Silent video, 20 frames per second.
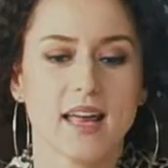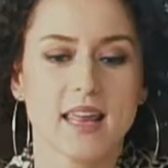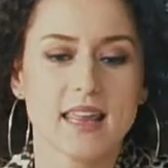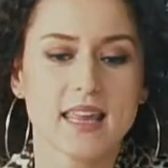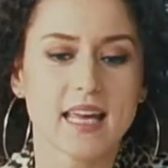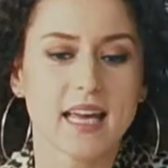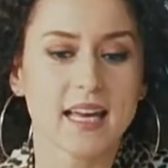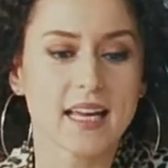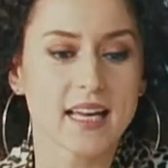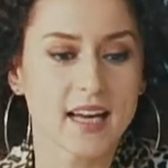
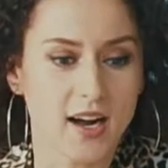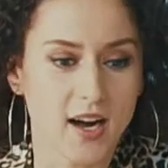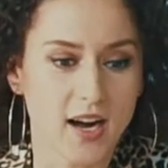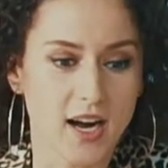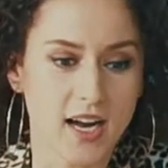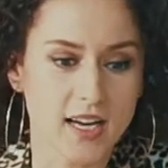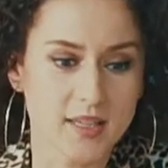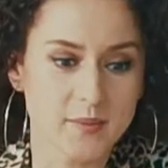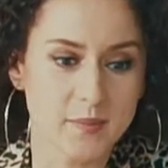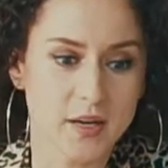Thank
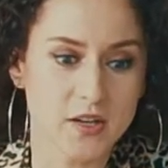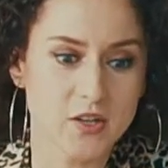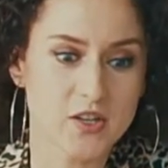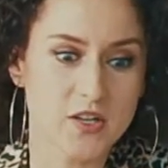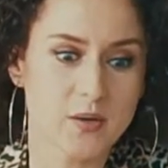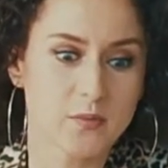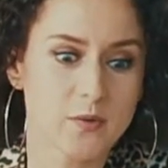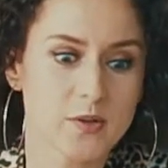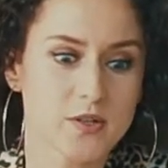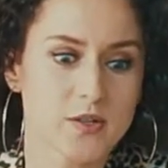God my
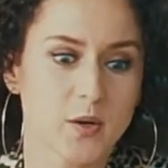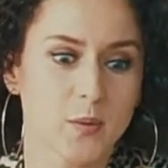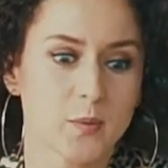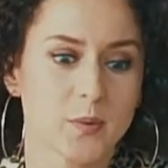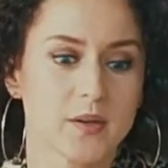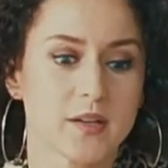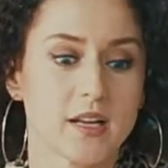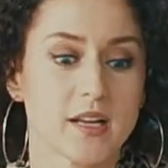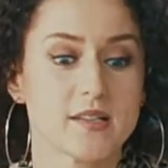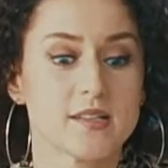gym was
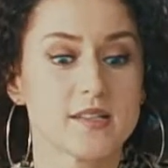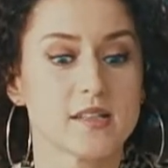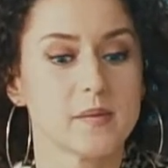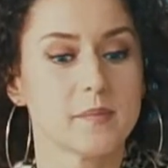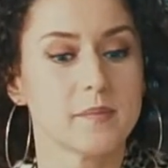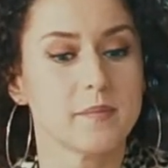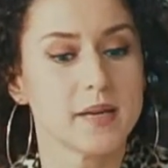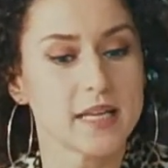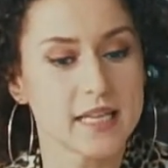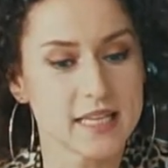open until
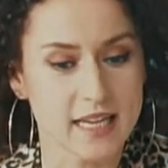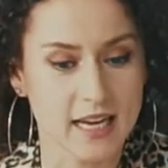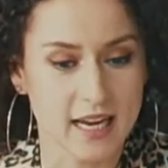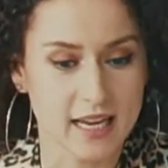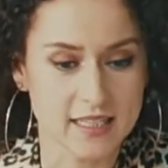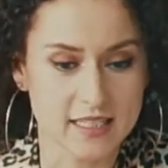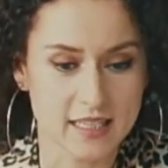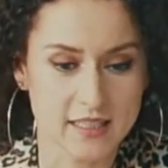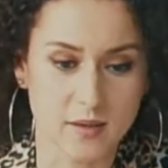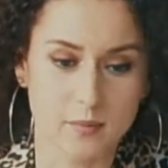
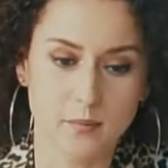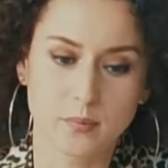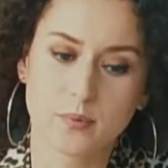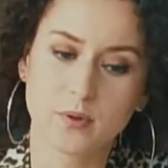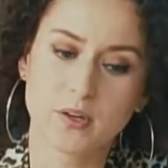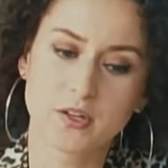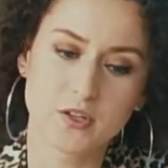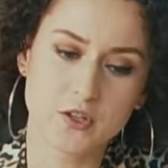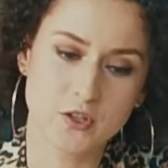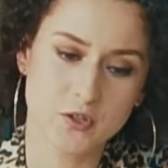midnight, and I'm
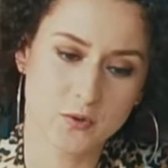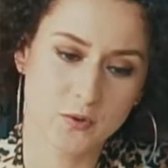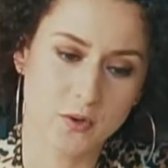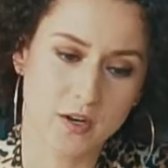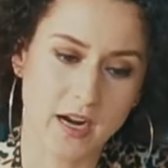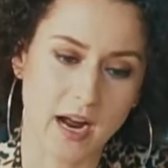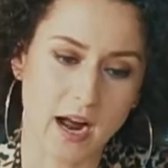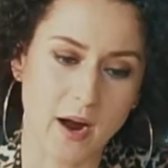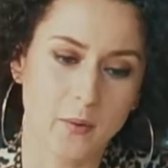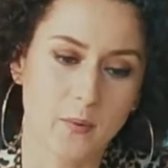pretty
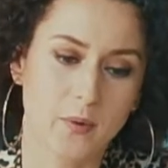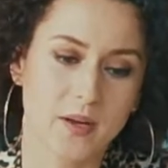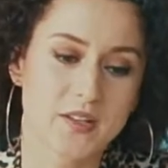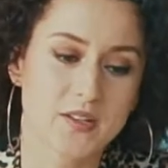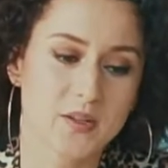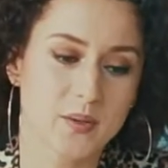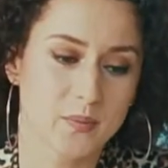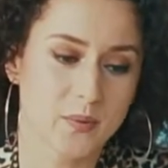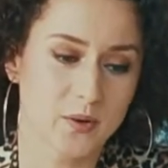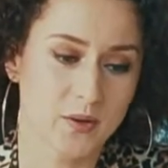sure I went
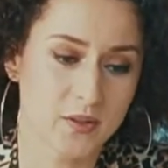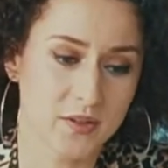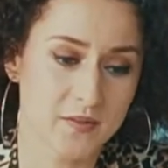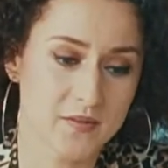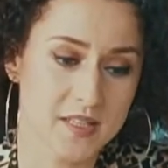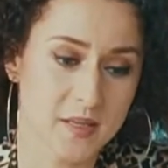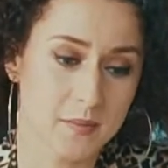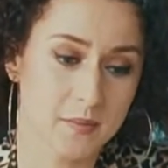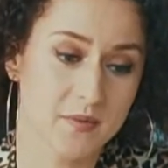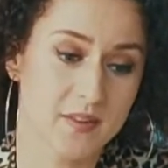to burn up
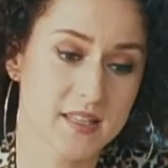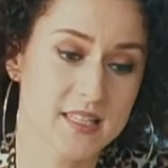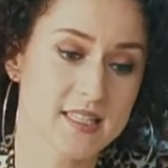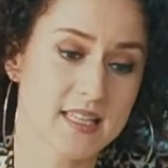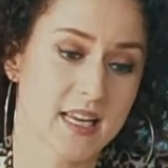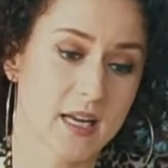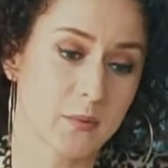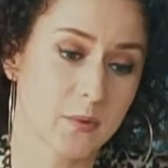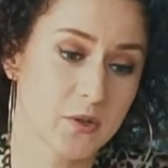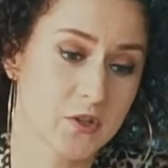some of the
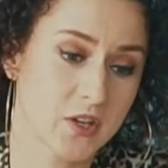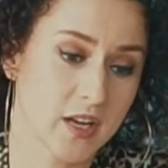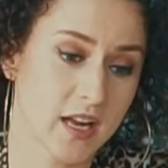sandwich